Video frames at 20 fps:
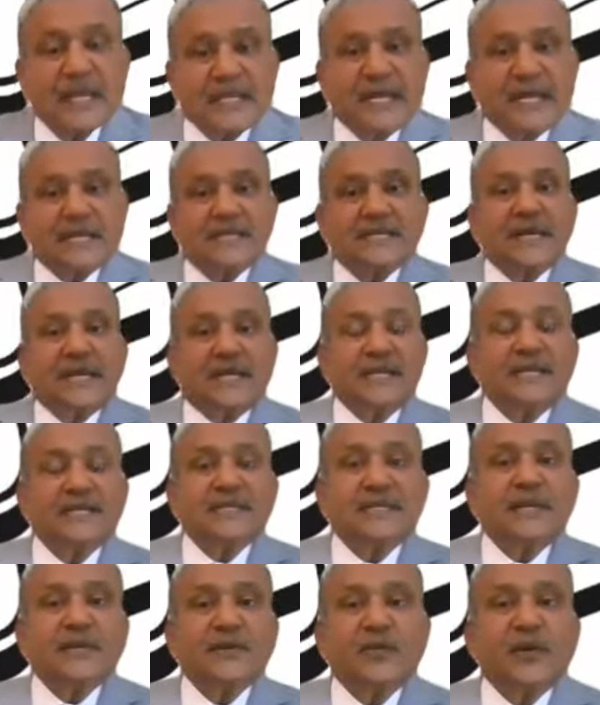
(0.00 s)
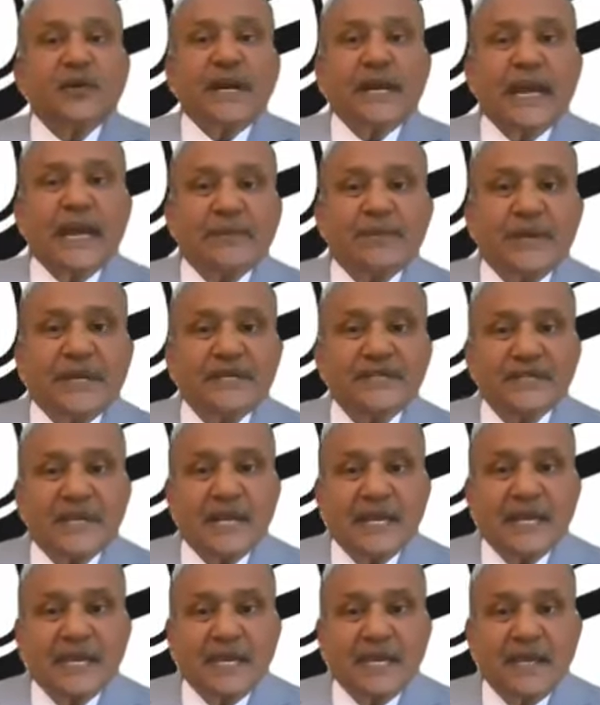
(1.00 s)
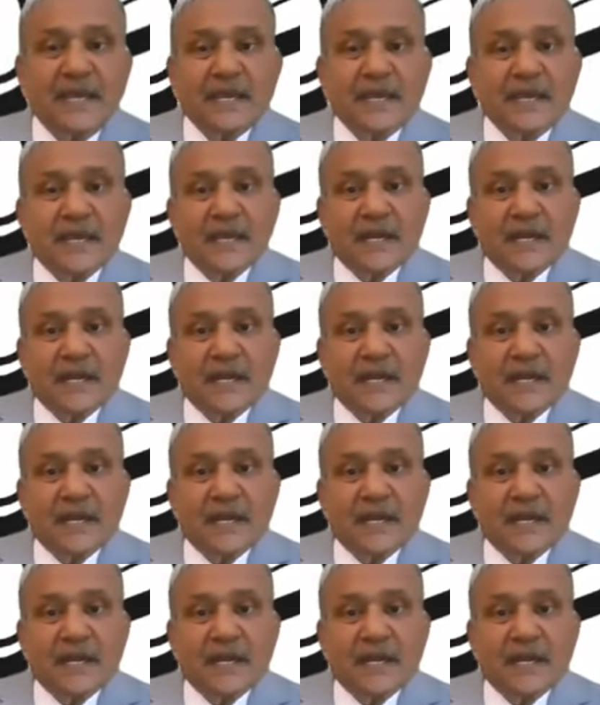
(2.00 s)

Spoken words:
That's a reason. What happens like a,